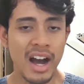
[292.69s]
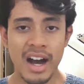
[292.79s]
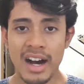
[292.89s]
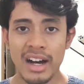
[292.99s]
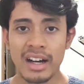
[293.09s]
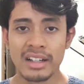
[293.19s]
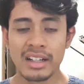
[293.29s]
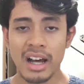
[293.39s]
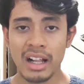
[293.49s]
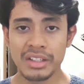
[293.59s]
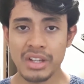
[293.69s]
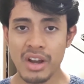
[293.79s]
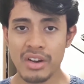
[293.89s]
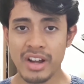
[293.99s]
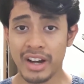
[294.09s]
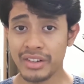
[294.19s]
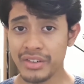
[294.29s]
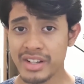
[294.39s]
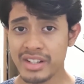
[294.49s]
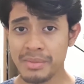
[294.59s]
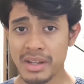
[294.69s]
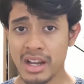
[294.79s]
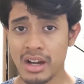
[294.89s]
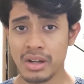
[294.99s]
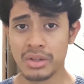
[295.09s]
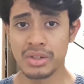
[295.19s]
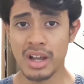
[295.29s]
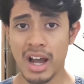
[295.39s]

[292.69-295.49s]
And also the other reason because